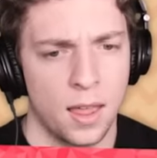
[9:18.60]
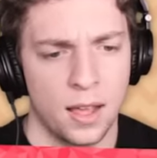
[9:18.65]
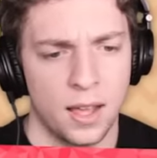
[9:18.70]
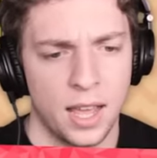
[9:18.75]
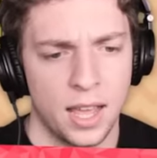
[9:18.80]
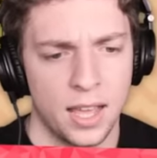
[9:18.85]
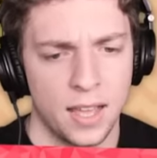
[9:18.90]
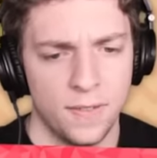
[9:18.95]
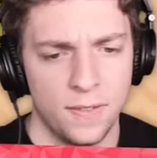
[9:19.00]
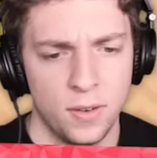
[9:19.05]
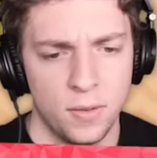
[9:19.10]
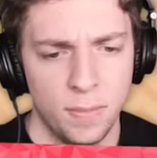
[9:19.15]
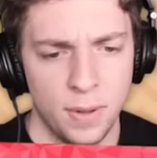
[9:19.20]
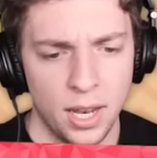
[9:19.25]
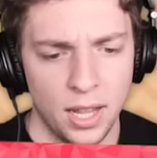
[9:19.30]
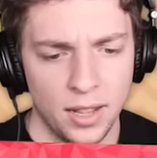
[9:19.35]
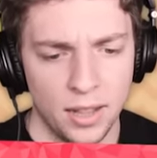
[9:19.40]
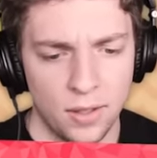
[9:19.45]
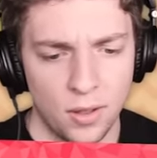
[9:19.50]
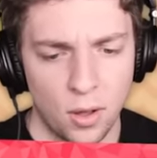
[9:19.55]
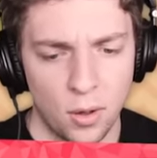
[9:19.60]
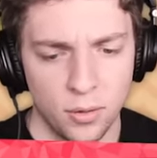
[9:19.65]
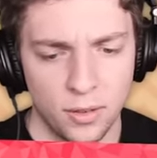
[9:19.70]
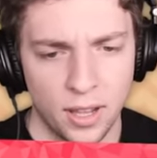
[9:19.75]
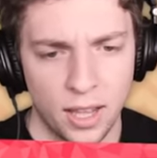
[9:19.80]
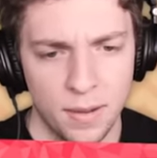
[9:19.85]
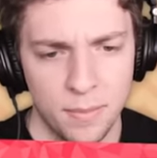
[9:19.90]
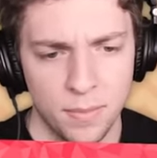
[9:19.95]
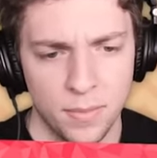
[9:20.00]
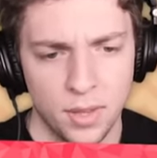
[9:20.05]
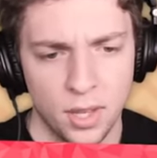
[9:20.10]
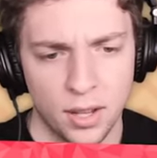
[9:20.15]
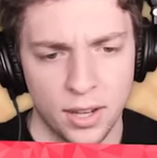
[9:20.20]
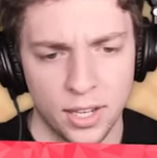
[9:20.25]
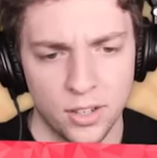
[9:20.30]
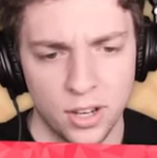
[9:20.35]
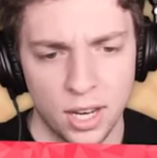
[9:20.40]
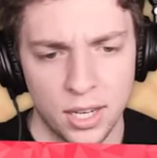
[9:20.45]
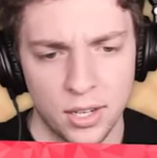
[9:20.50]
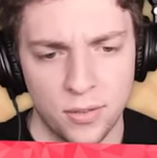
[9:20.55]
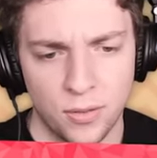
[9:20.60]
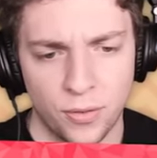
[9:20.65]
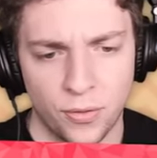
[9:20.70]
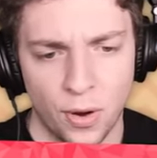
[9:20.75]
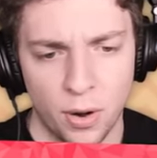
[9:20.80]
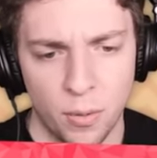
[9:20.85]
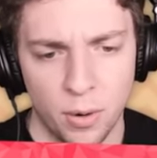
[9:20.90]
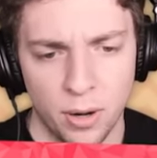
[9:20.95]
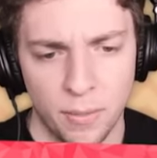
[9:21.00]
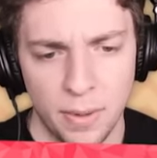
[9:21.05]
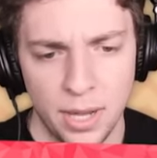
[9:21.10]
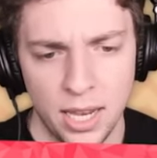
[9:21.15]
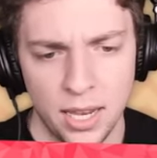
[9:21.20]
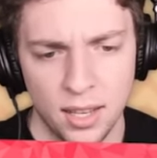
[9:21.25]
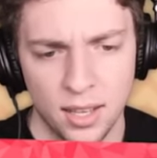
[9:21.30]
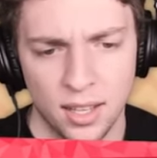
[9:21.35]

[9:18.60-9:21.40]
Okay, have you been like this the whole time? Okay, Jelly, throw one at me.